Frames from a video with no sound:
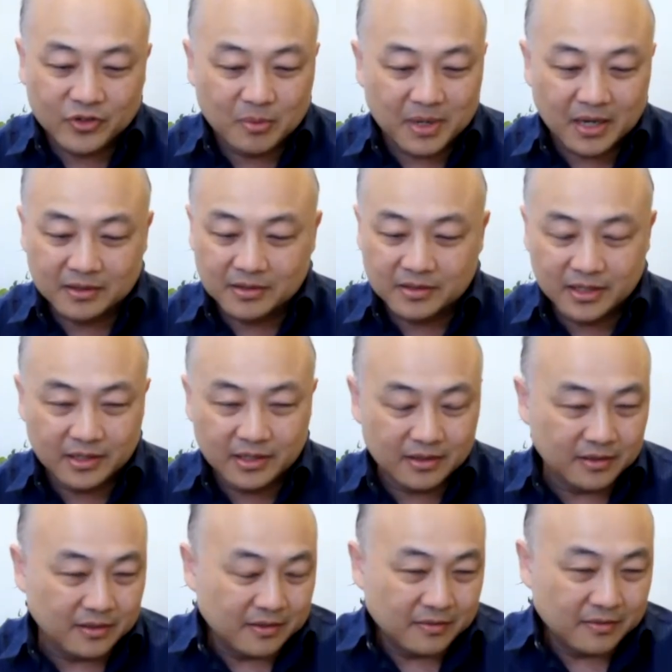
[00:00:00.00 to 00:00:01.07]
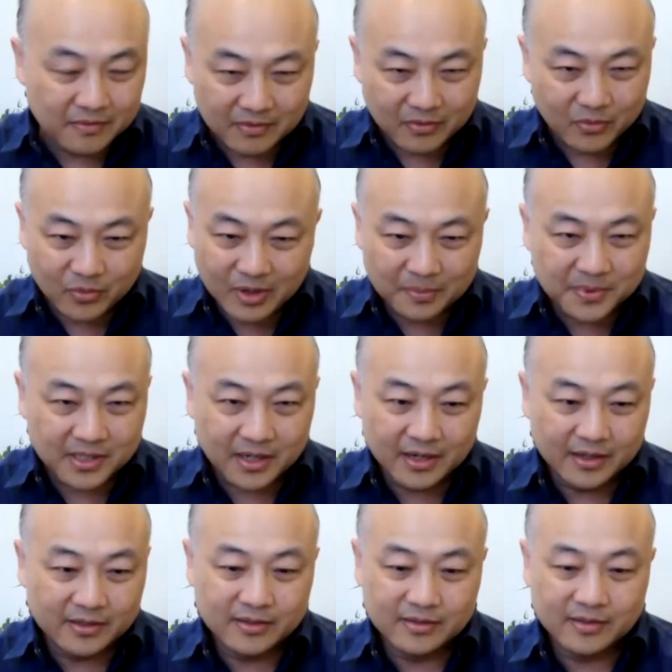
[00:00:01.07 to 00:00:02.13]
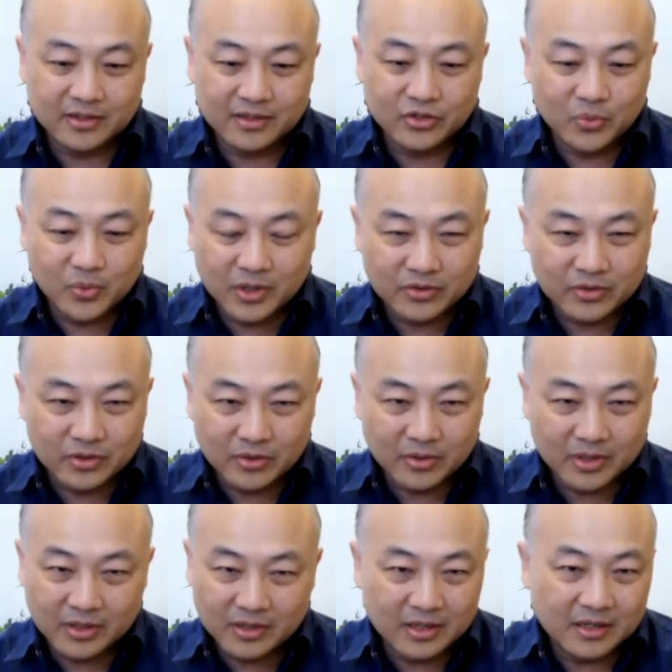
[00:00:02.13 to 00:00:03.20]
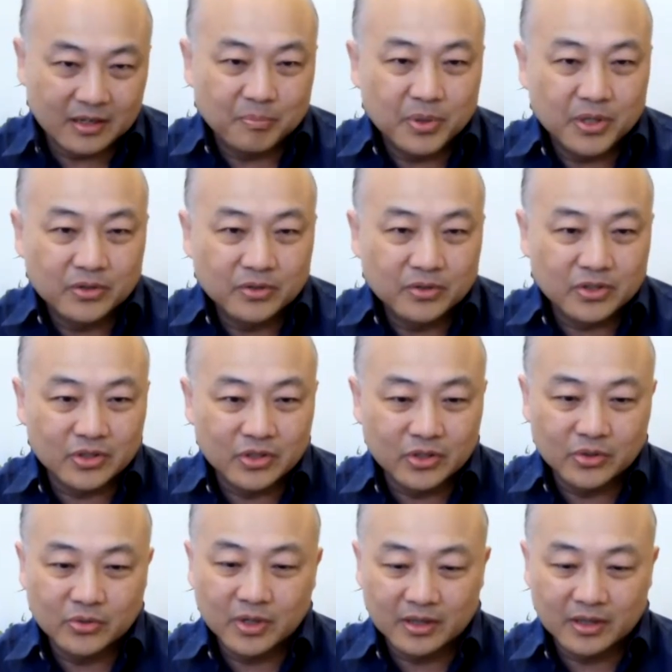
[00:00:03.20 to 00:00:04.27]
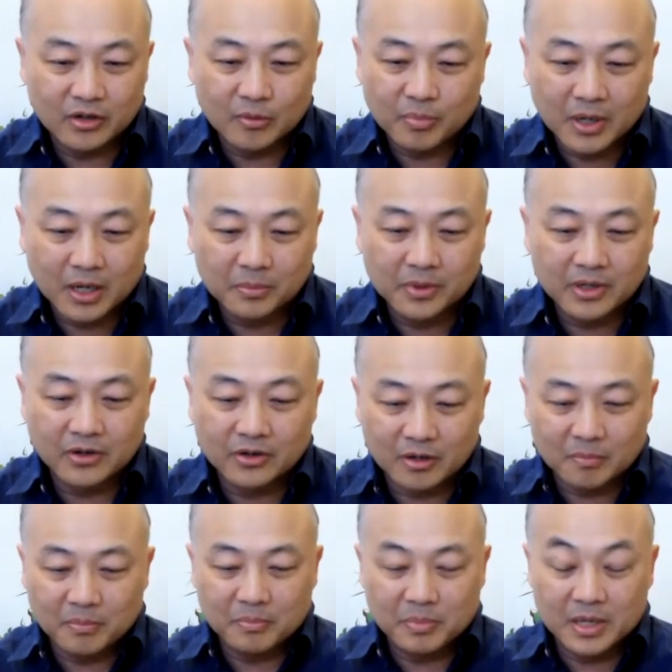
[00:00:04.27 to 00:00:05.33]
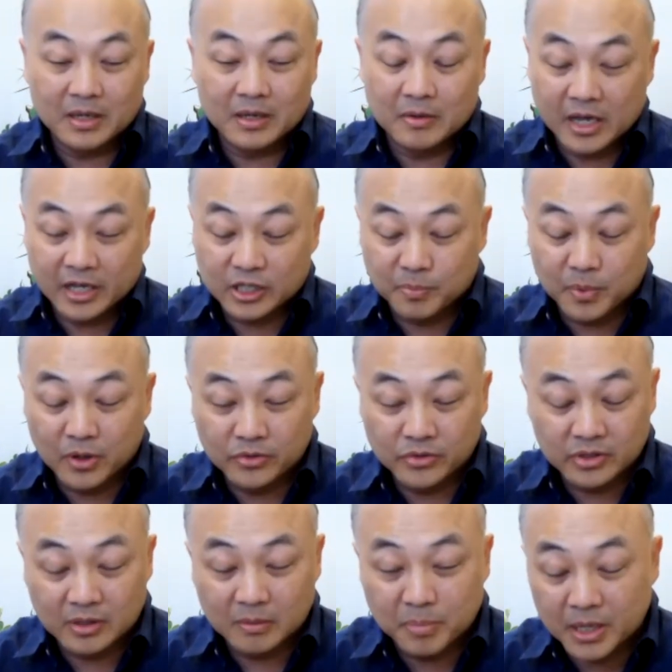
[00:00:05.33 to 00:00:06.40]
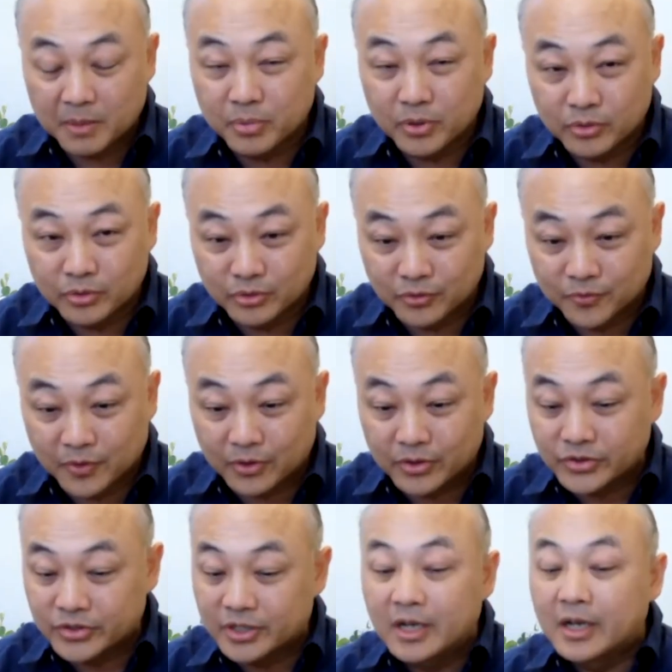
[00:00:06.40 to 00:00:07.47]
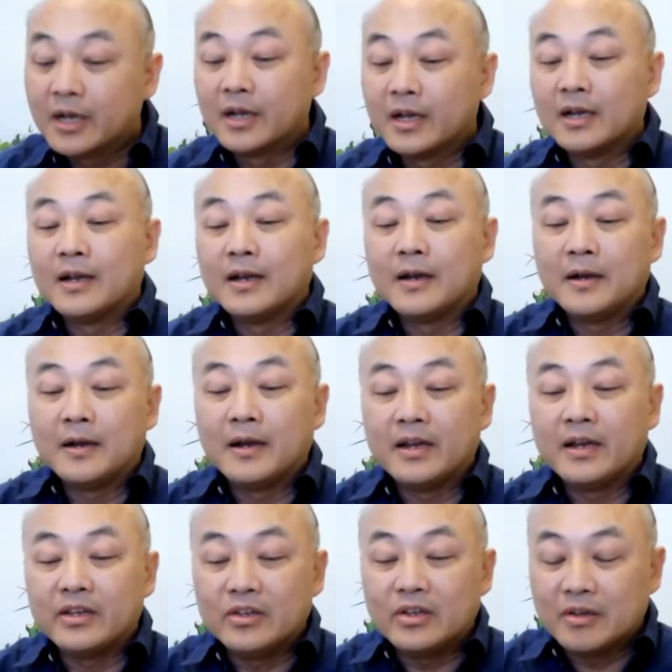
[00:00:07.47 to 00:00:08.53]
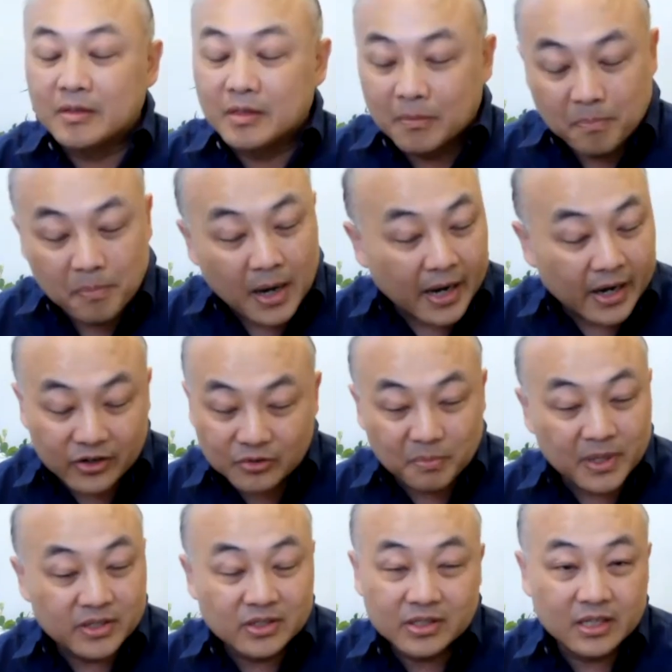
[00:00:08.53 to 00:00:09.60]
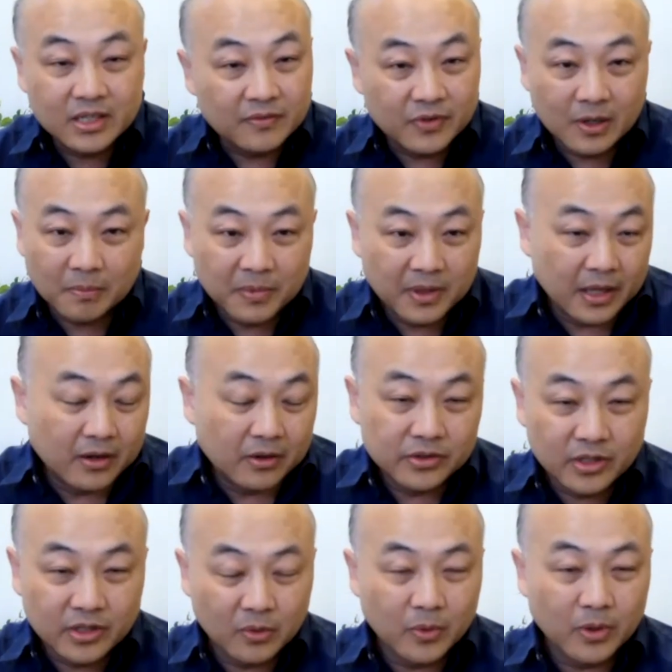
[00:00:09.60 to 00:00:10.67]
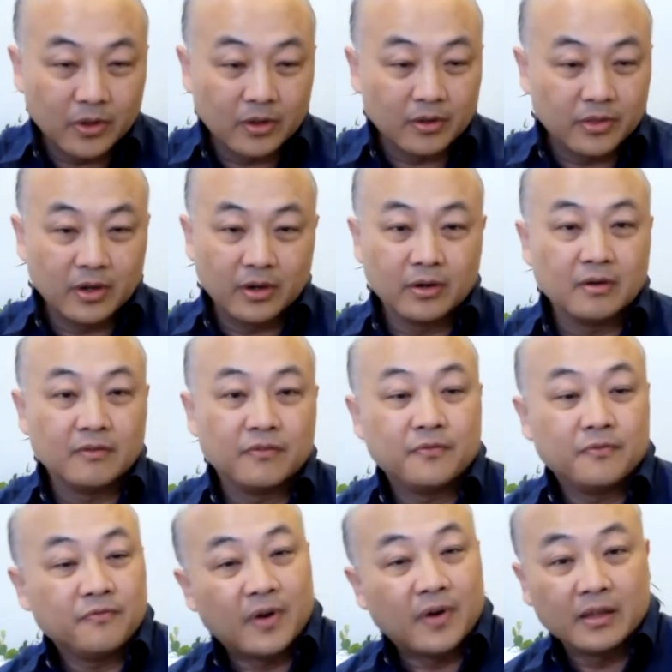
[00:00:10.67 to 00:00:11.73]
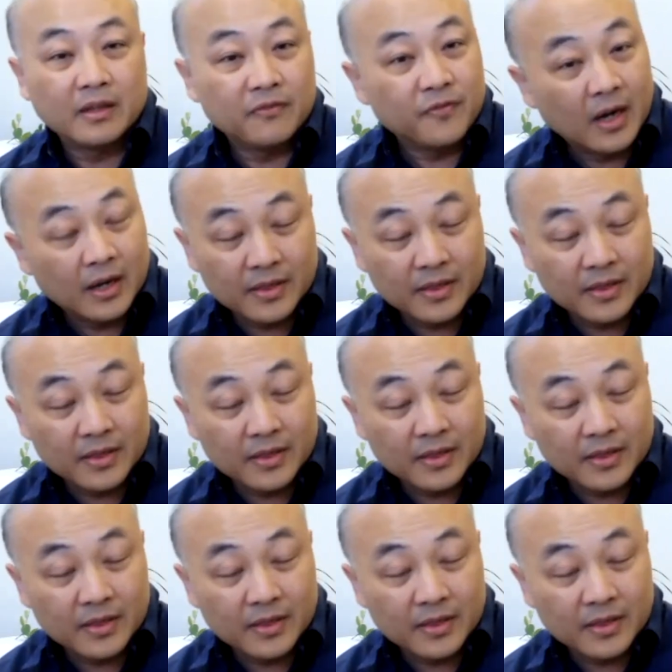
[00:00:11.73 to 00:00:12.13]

about 10 websites that you went to and they didn't appeal to you, and you're probably going to be exposed to the big builders first, the buyers may just give up. They don't know whether they're going to finally find